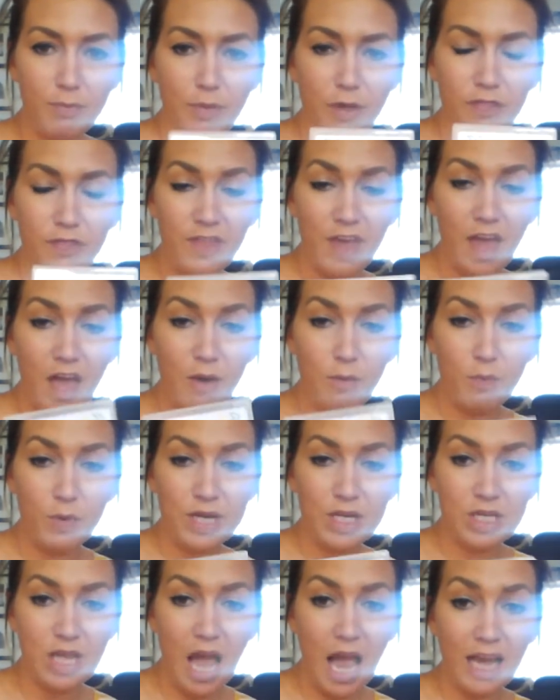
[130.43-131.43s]
But there,
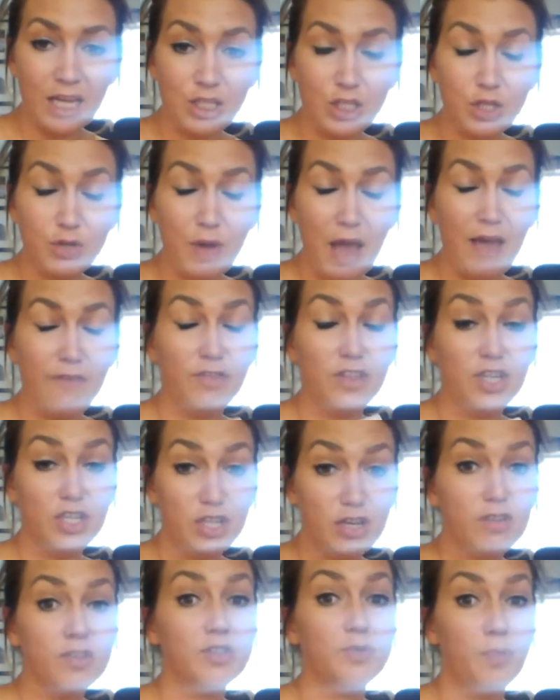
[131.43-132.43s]
we I do have the
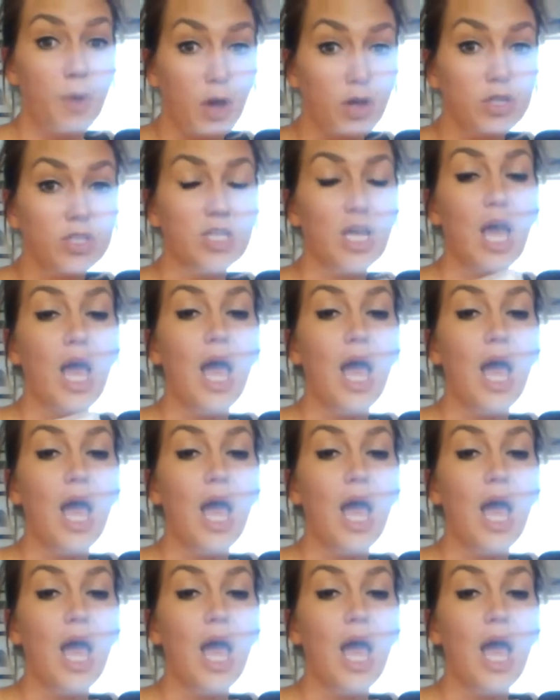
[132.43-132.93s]
Tuff Spot